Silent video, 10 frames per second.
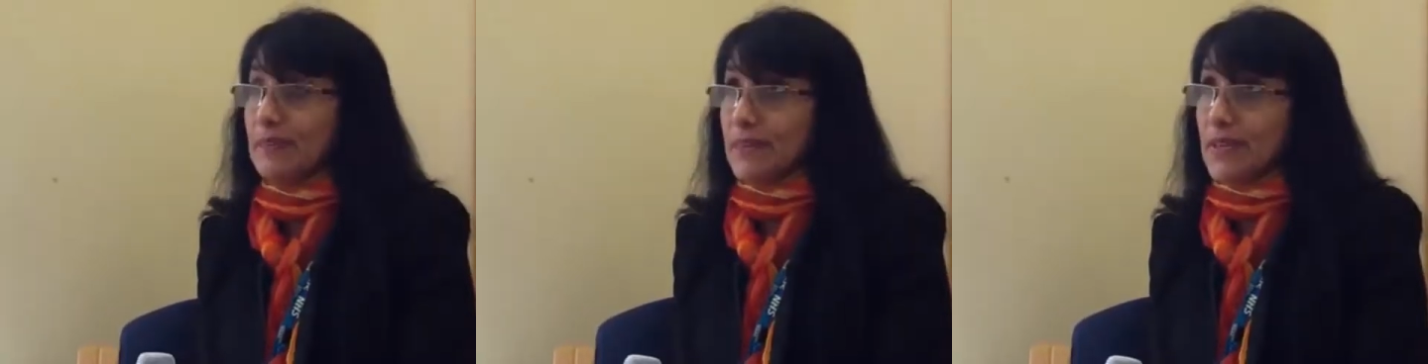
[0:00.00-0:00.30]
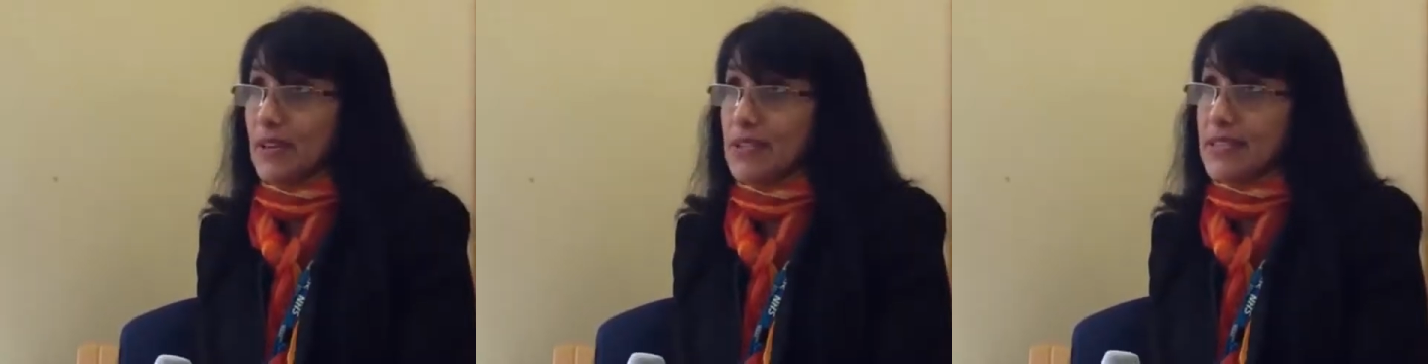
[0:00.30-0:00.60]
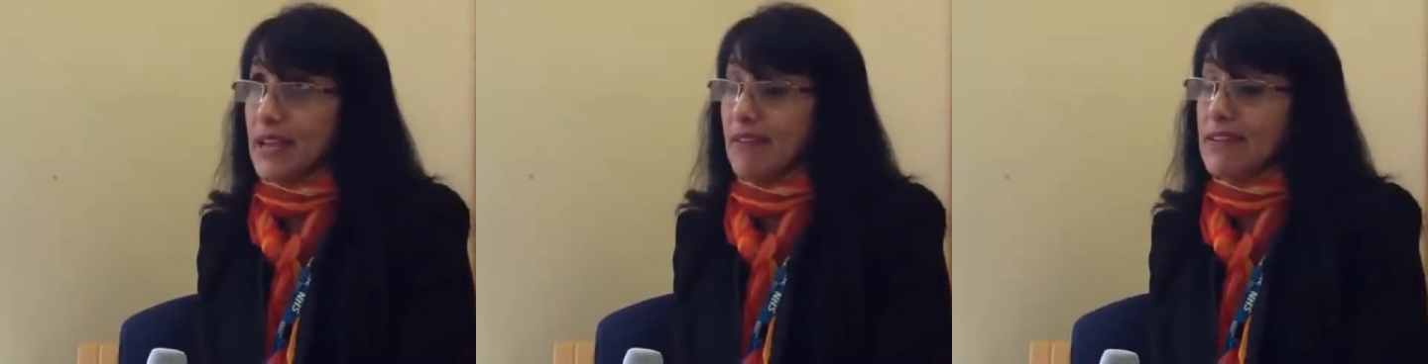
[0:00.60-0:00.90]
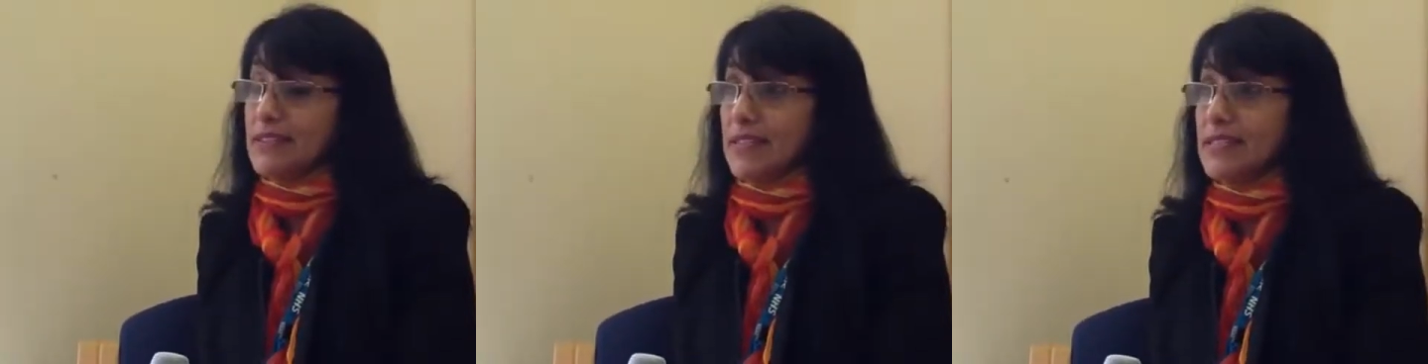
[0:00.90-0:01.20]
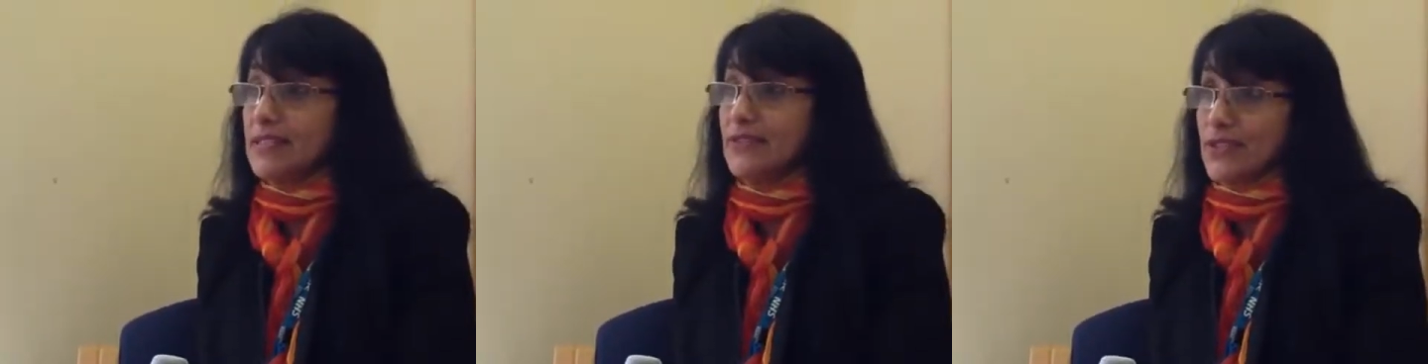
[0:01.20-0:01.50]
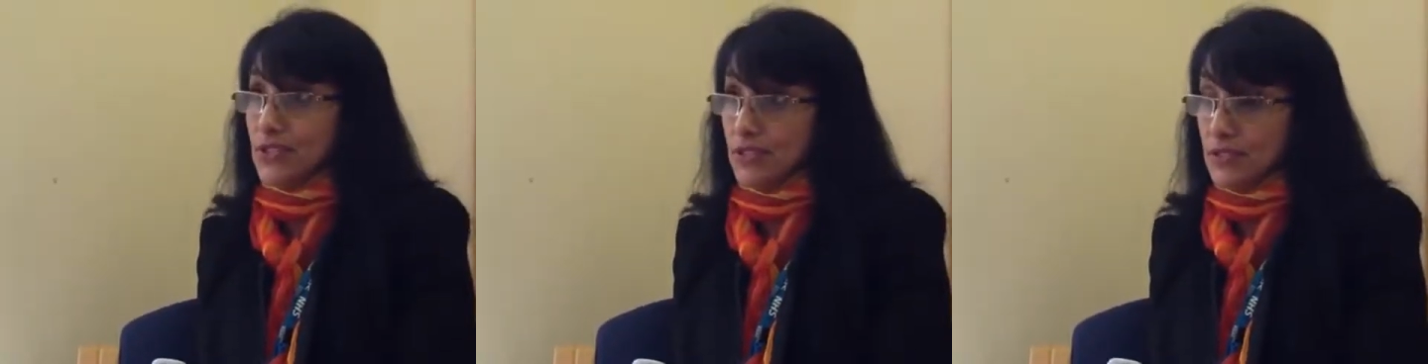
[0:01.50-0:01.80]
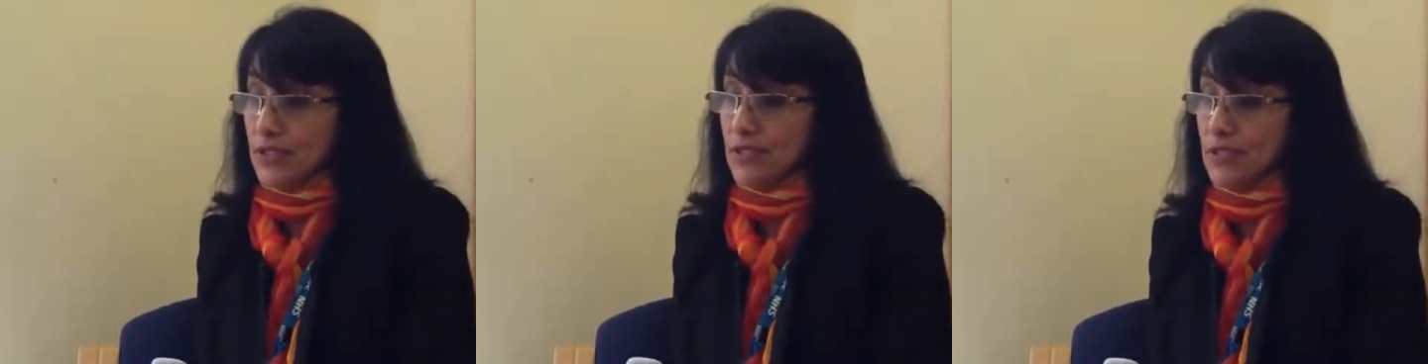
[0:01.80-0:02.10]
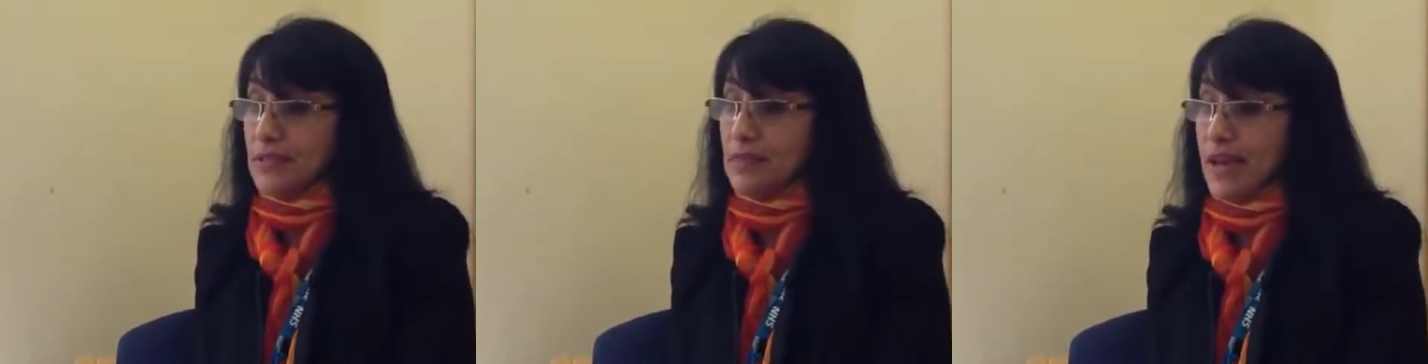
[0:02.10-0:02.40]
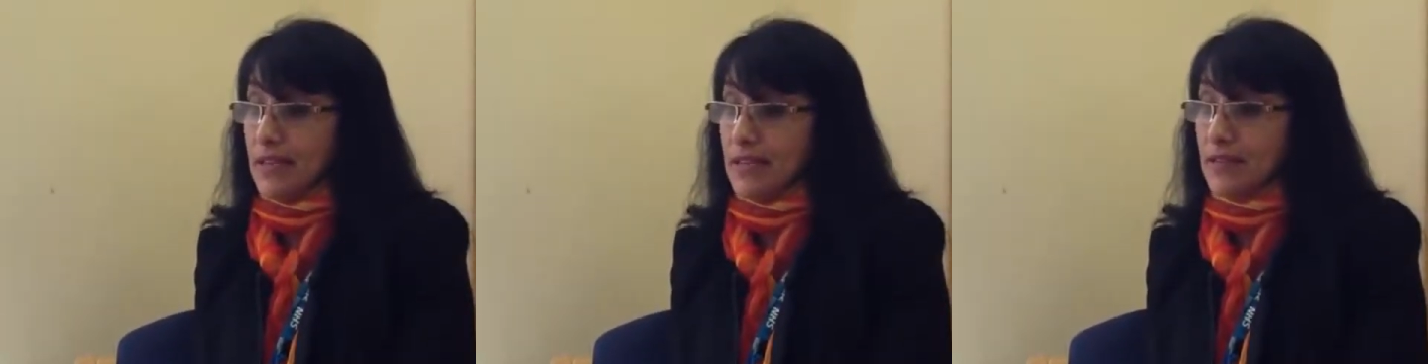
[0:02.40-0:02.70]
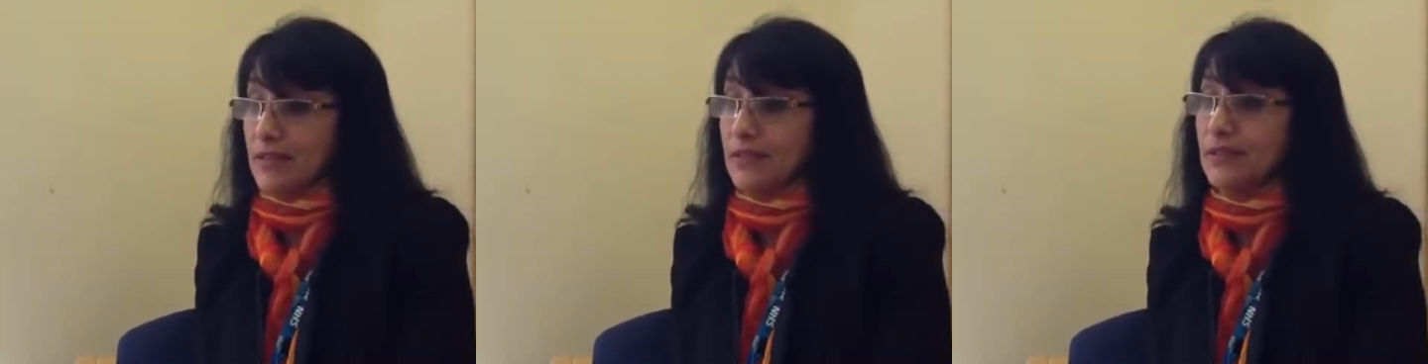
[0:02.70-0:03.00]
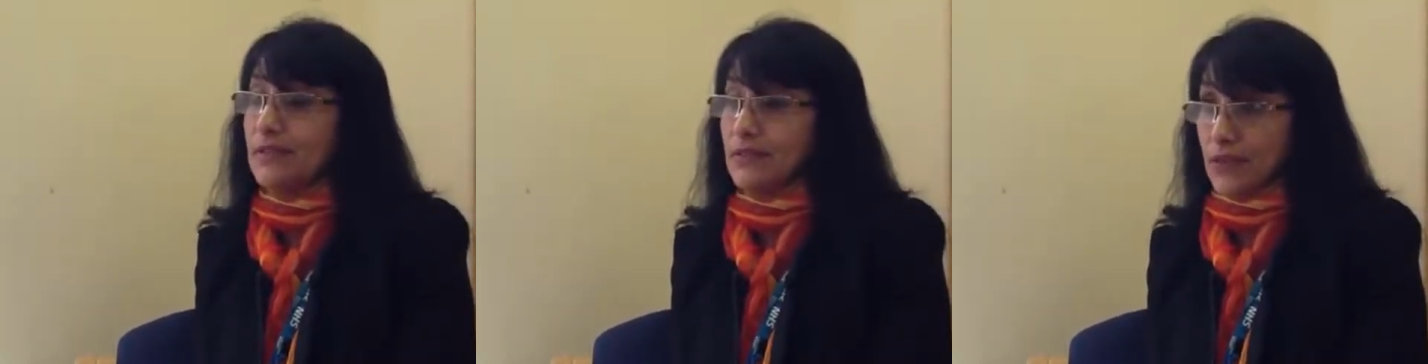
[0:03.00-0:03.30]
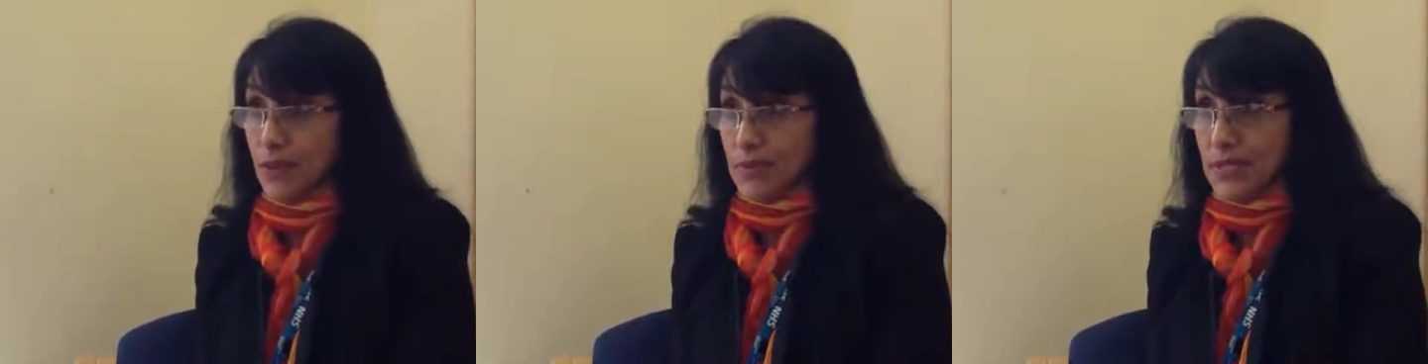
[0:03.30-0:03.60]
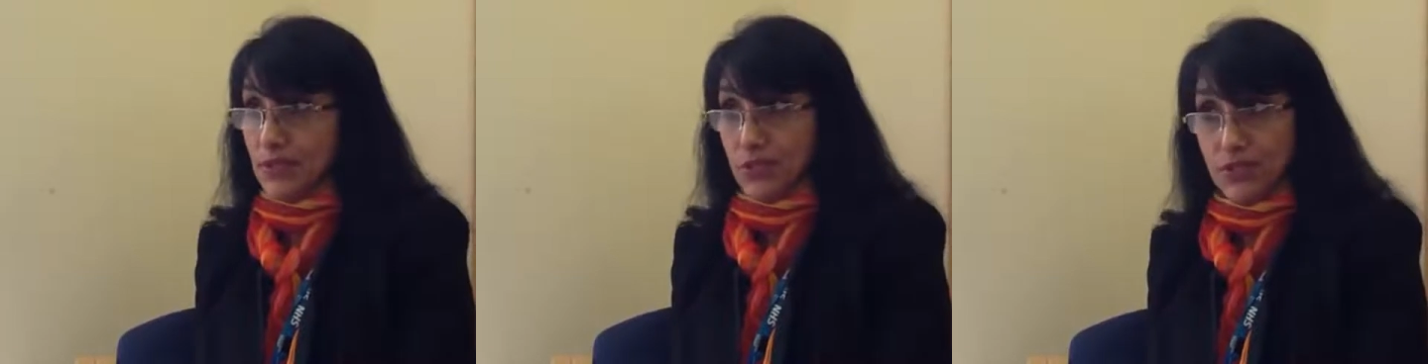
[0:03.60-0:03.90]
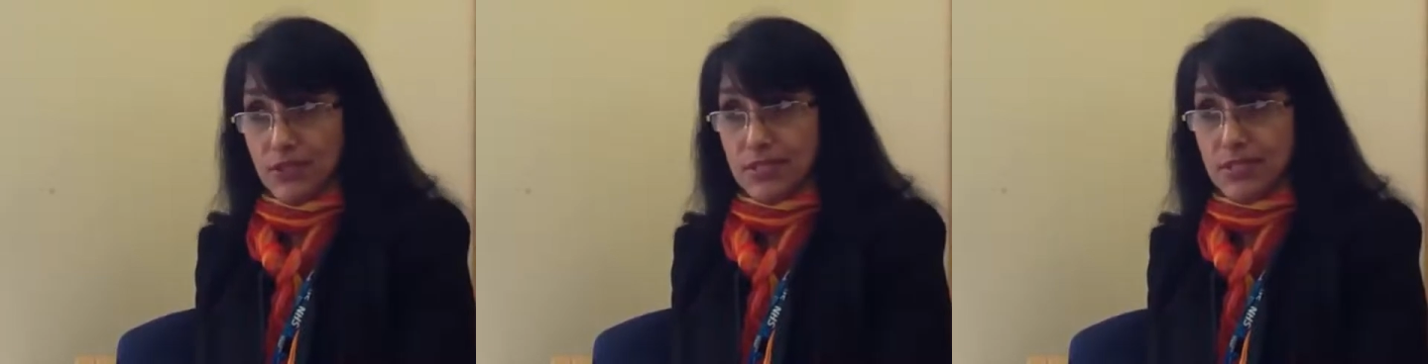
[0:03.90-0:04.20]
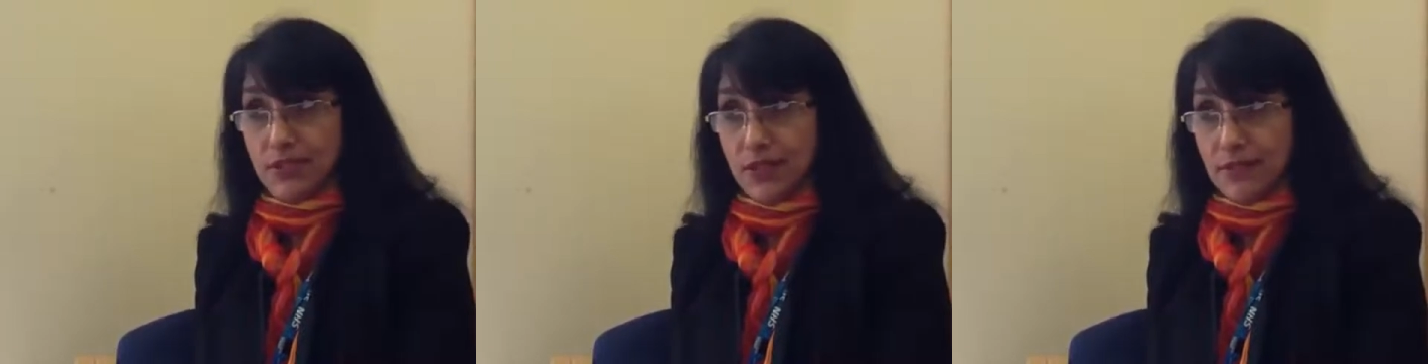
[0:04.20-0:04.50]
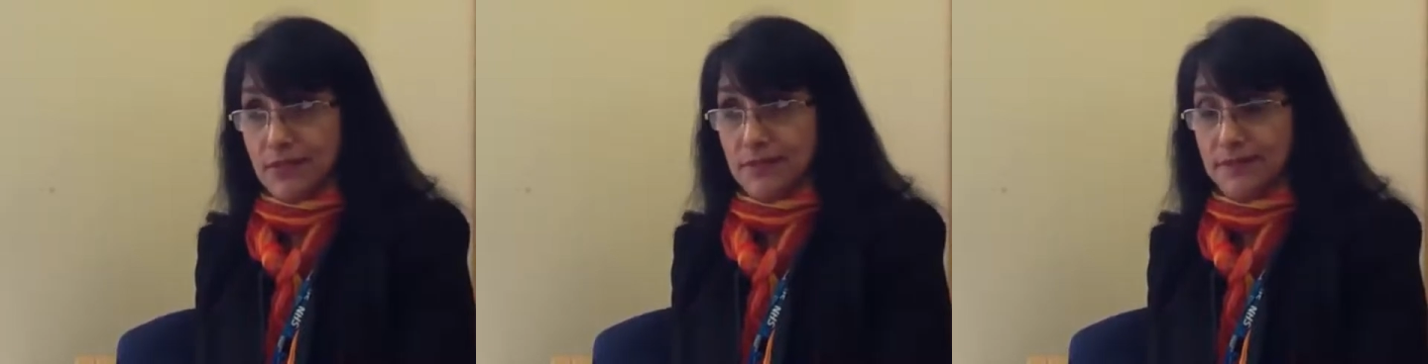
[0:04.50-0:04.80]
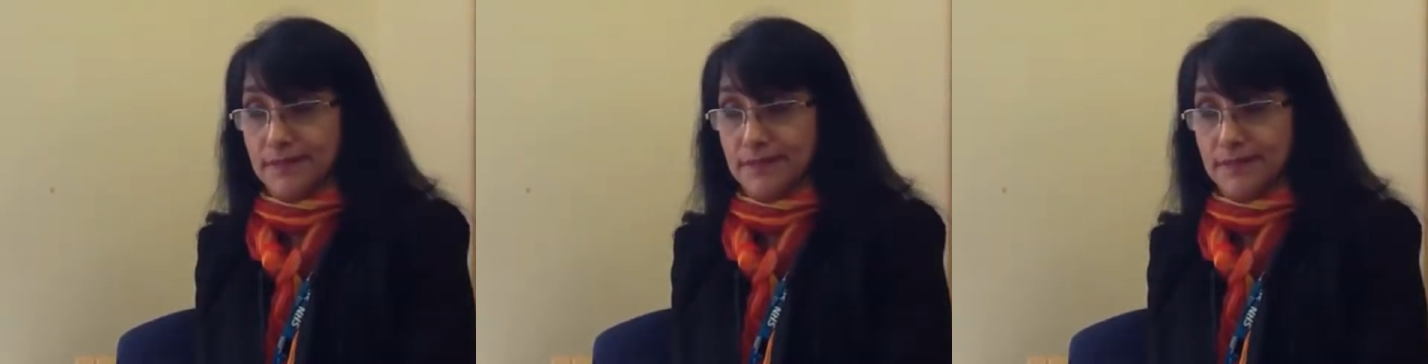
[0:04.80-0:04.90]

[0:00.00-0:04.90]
because there is insufficient demand for an obstetric unit at Grantham.